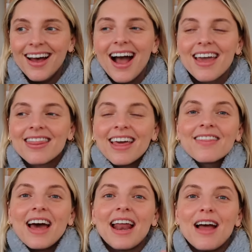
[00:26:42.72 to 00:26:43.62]
I think
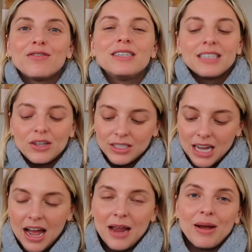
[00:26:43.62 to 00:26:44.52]
that every single
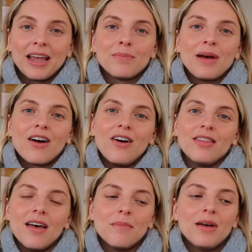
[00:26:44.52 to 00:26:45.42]
time I get back
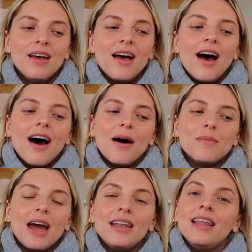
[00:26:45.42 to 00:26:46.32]
on them,
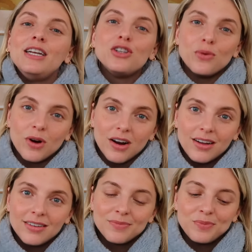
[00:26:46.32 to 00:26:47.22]
and they do
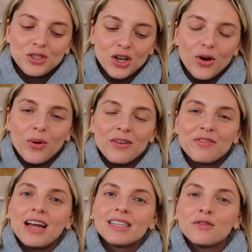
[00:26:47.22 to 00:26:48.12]
work. So if
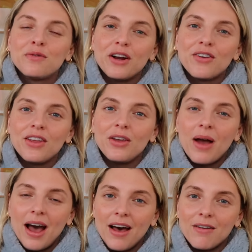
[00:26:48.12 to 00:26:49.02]
that's a fear that you
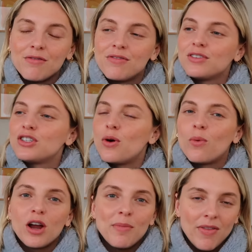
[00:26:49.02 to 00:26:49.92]
have, don't
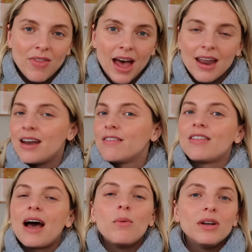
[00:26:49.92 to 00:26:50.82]
worry about that. And if
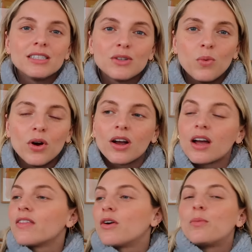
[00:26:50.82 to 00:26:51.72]
that one doesn't work,
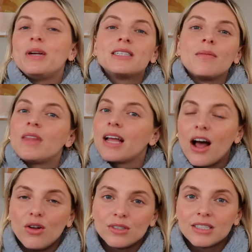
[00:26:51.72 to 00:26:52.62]
there will be something
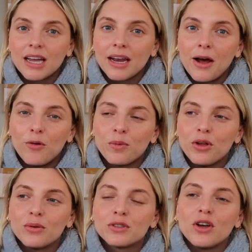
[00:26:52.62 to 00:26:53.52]
else that can help
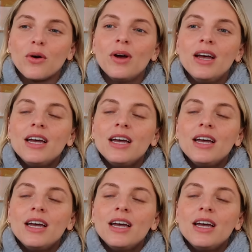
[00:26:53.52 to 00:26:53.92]
you. So